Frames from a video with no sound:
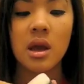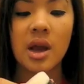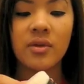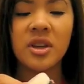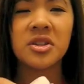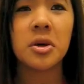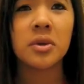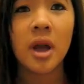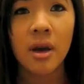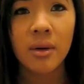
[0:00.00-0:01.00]
I really
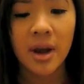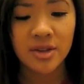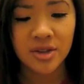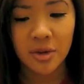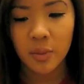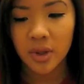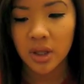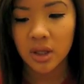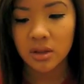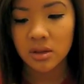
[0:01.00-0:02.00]
don't know, I just opened
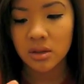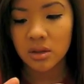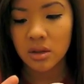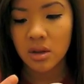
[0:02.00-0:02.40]
these.